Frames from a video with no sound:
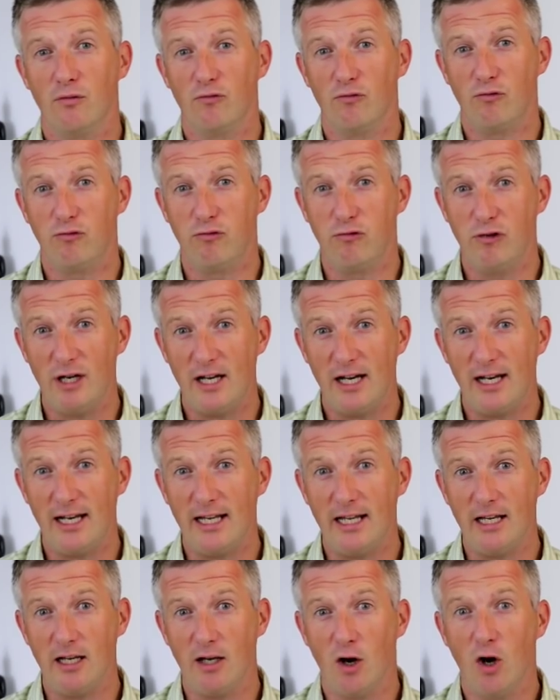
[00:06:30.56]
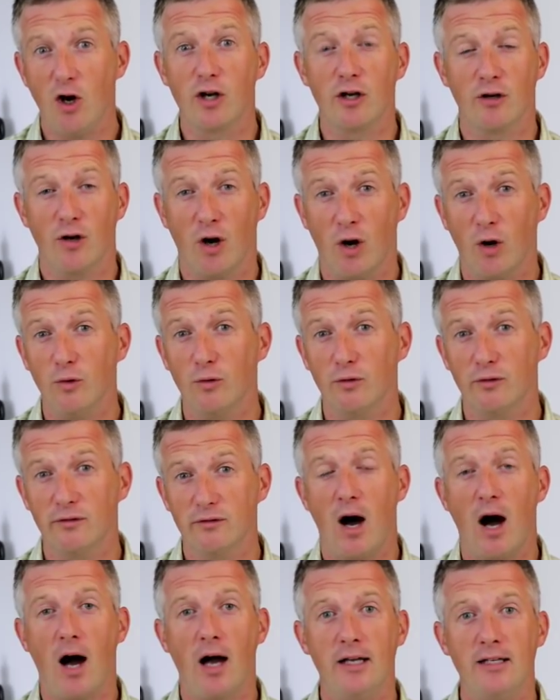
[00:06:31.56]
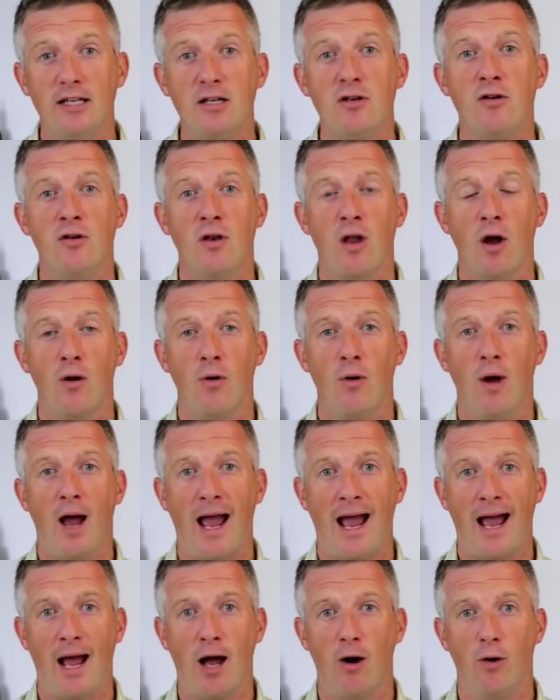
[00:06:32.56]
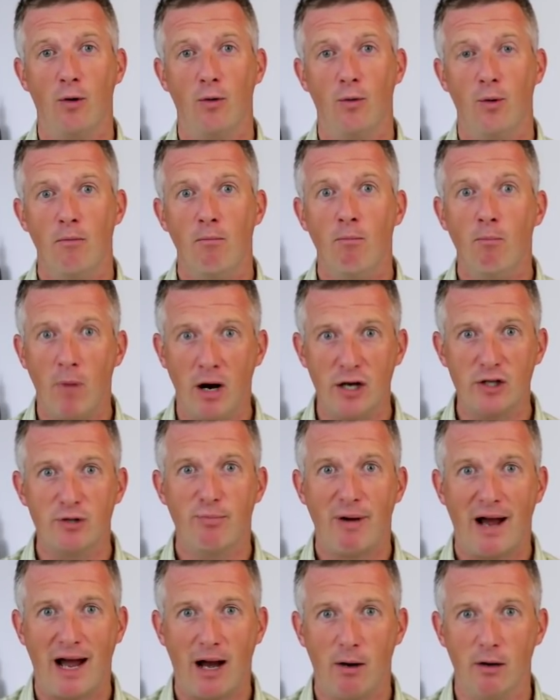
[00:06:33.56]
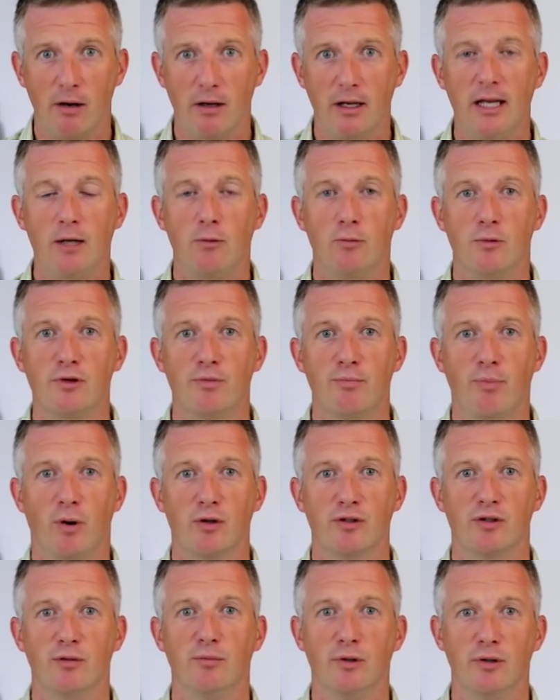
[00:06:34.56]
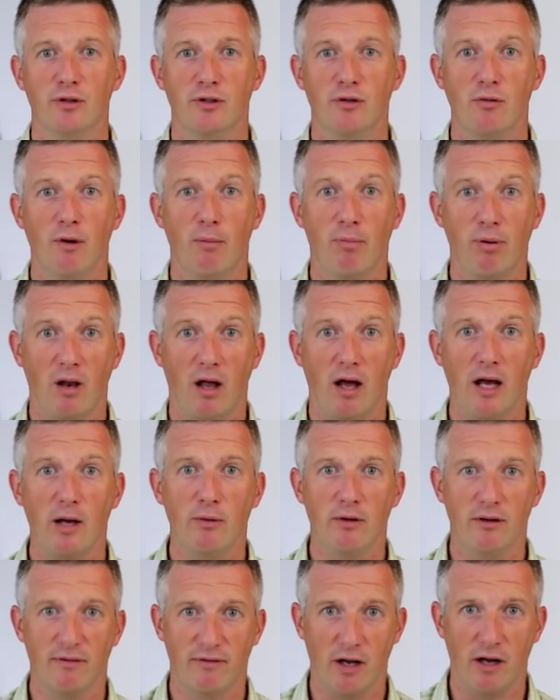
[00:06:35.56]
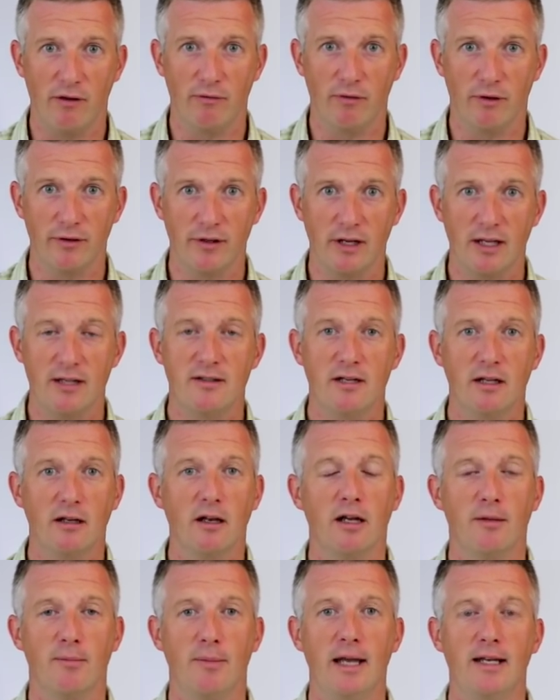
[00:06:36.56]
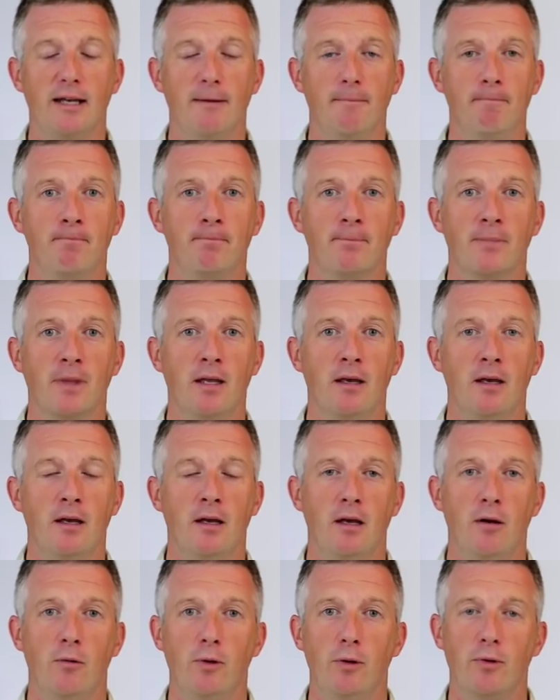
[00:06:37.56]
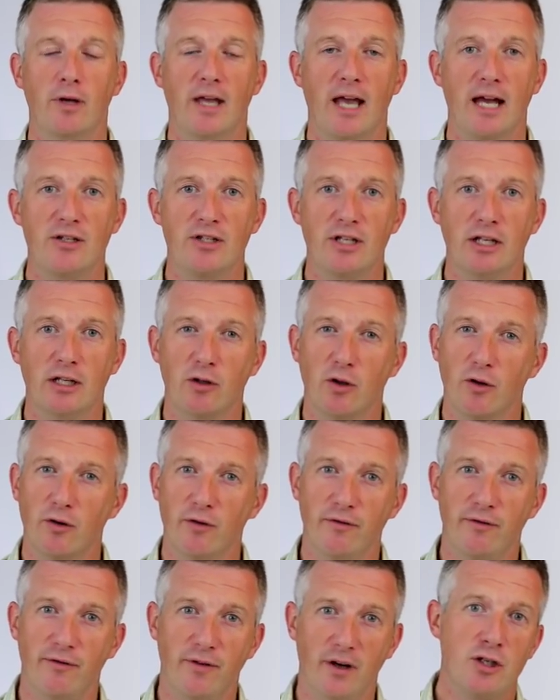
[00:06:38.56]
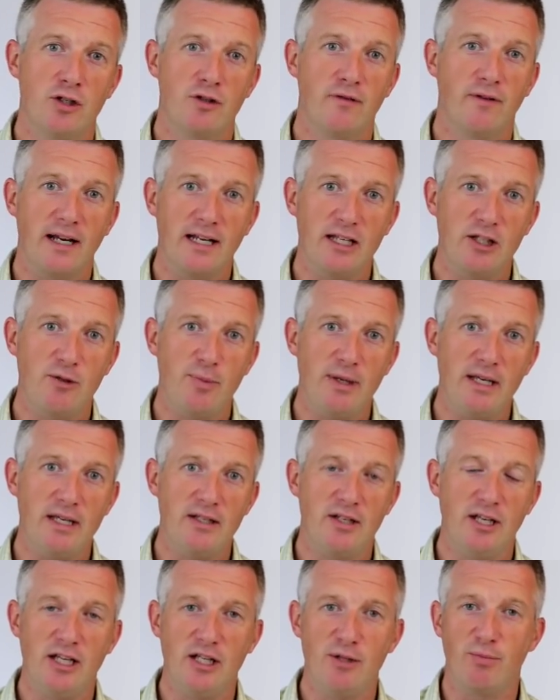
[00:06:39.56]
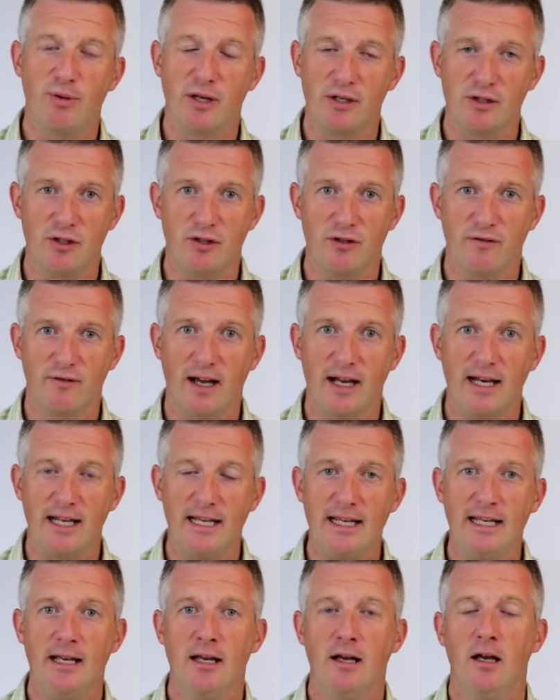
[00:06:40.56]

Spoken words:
really hook and hold. I didn't know how much power it was possible to apply with a fly rod until I'd met him. We were catching a lot of trevally species, bludger trevally,